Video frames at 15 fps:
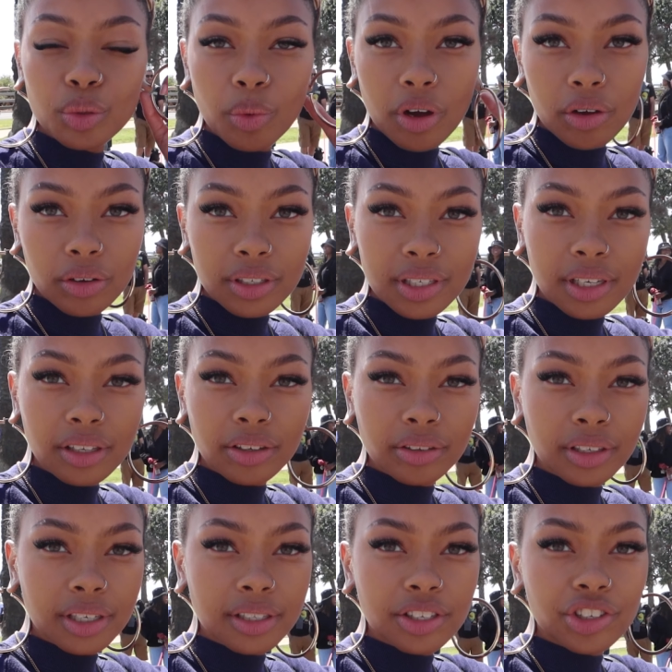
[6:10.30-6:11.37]
as well because
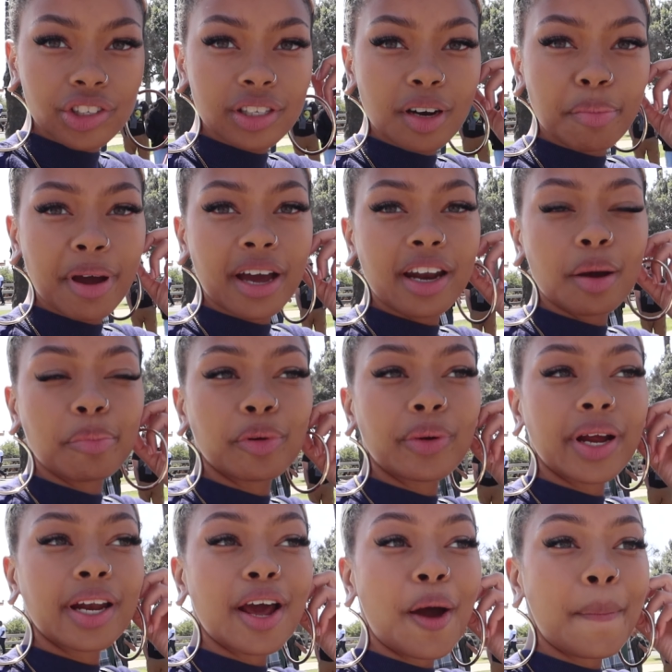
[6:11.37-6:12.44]
clearly it's just in a pineapple
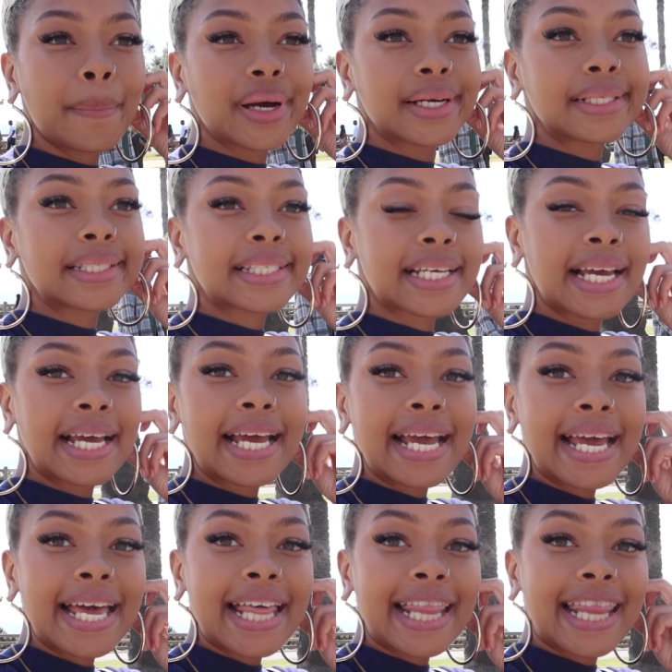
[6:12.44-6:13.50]
right now, but
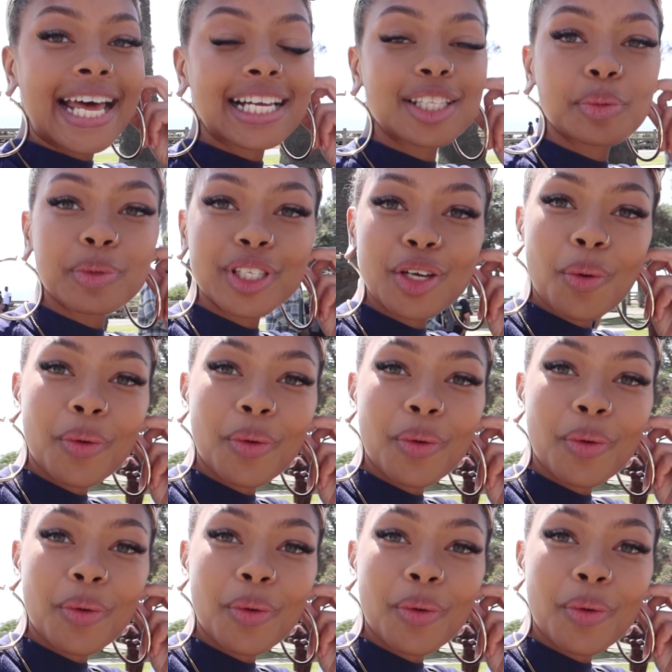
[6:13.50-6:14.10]
that's what's